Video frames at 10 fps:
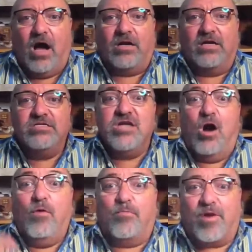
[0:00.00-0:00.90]
on a
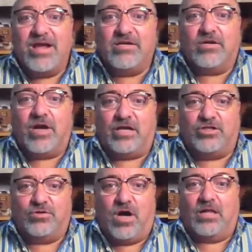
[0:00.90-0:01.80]
no-brainer,
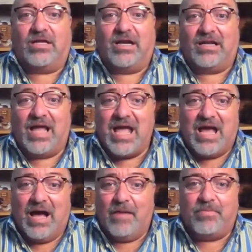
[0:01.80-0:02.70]
as you call it, a
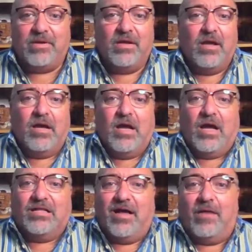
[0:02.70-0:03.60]
layup.
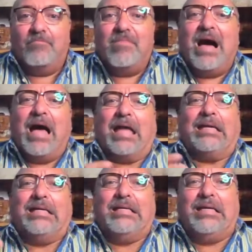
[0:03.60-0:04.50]
My
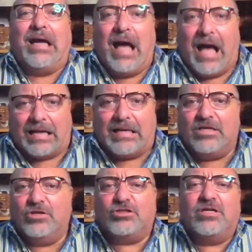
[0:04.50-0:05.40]
God,
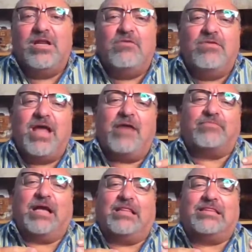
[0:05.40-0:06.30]
you shouldn't even
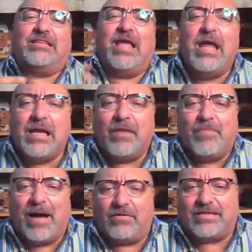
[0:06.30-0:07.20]
have to think
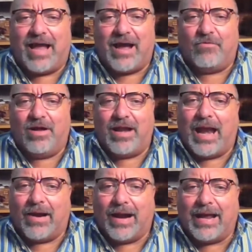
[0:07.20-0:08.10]
about that one,
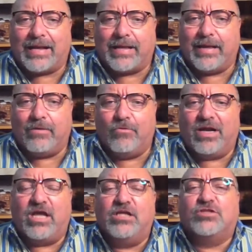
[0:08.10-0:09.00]
Eric.
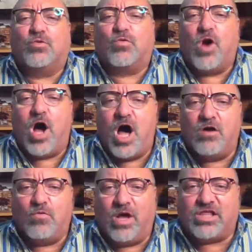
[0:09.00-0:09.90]
What is
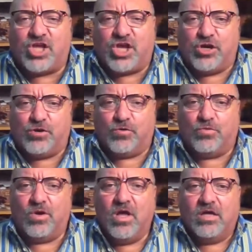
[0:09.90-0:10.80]
wrong with
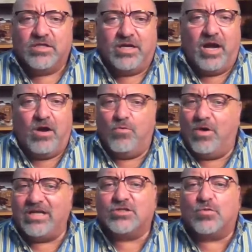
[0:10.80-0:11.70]
you? You know,
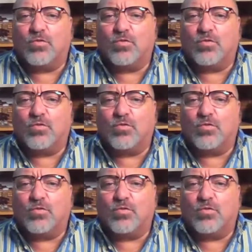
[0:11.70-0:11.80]
what is